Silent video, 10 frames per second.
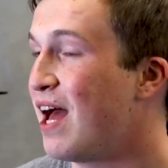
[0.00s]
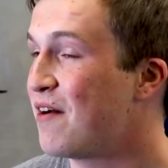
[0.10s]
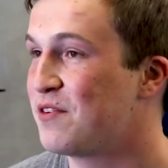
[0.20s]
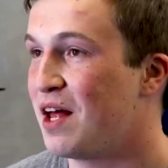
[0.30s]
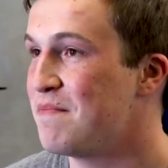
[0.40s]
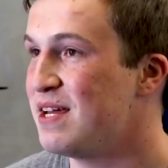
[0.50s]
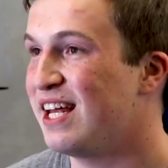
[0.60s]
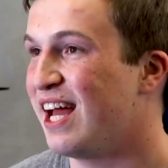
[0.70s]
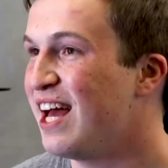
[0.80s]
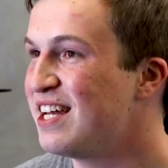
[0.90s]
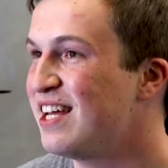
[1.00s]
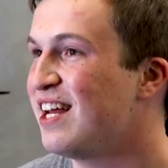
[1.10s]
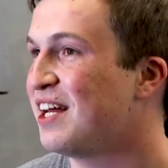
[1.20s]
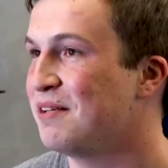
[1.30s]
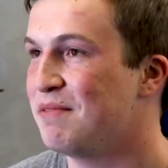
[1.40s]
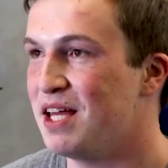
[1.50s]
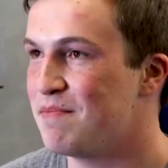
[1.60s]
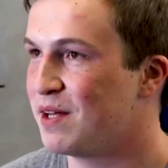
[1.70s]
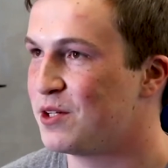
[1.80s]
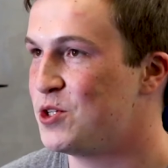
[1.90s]
After that meeting ended, I
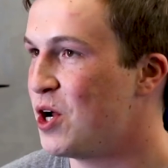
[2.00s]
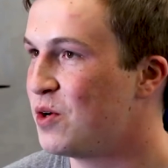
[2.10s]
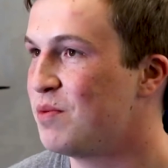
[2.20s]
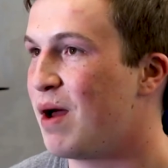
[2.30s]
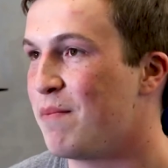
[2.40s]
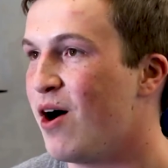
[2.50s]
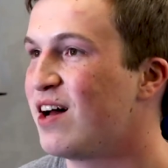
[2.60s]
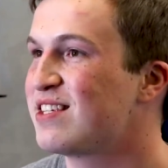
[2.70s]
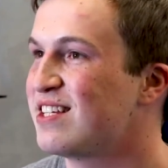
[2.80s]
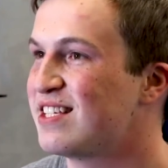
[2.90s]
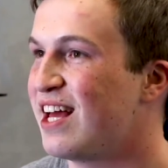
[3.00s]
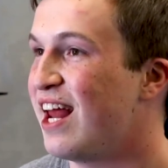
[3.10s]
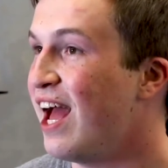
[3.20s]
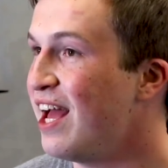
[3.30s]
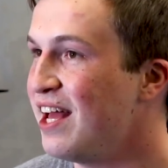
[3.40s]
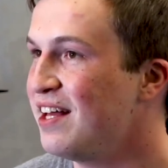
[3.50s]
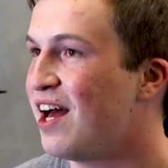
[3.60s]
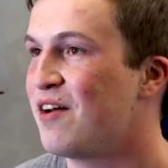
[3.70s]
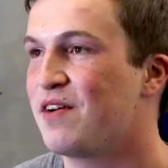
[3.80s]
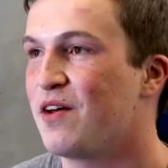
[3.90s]
emailed Joan, my boss, and said, "Hey,
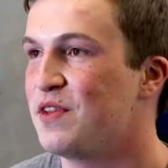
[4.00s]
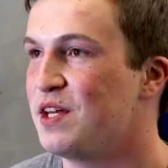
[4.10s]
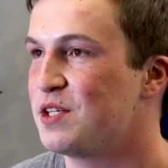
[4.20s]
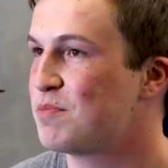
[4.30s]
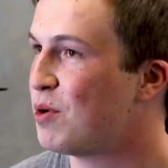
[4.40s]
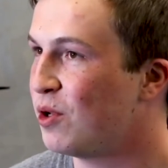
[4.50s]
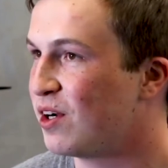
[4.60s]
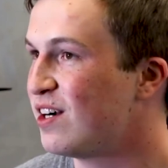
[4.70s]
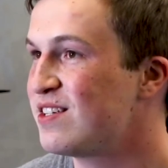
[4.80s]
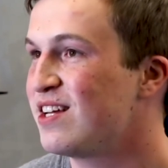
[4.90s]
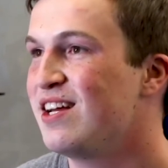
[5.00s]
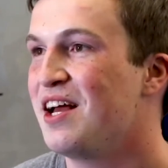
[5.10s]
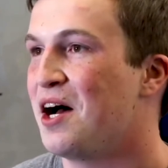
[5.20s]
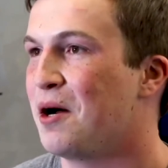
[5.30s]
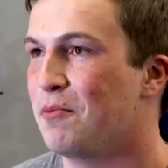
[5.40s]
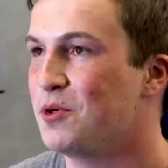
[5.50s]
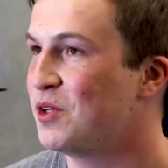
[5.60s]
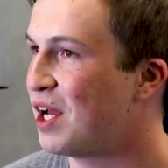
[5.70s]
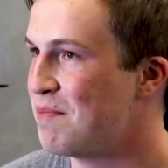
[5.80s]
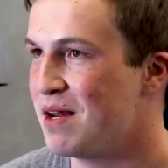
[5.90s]
I've got these pullers. Would you
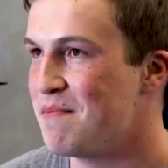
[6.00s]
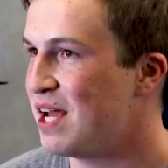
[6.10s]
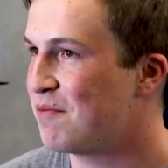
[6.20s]
like me to make